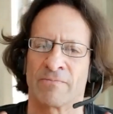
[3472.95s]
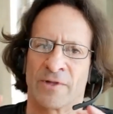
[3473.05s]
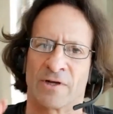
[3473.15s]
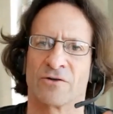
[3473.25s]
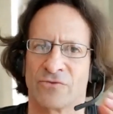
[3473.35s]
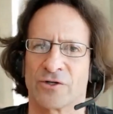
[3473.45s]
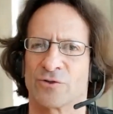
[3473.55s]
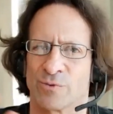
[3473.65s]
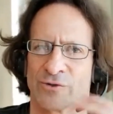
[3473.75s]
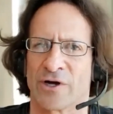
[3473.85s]
A
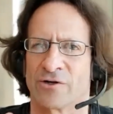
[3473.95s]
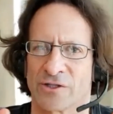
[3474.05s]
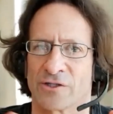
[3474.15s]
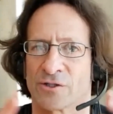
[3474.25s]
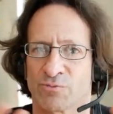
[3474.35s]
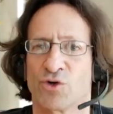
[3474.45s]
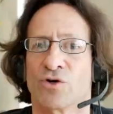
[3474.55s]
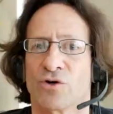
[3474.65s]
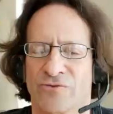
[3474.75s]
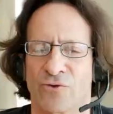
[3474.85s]
convertible note in its
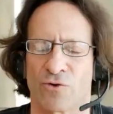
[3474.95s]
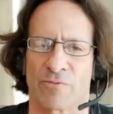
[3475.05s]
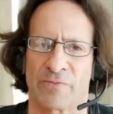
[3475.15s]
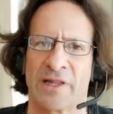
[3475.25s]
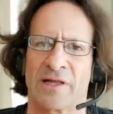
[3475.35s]
pure form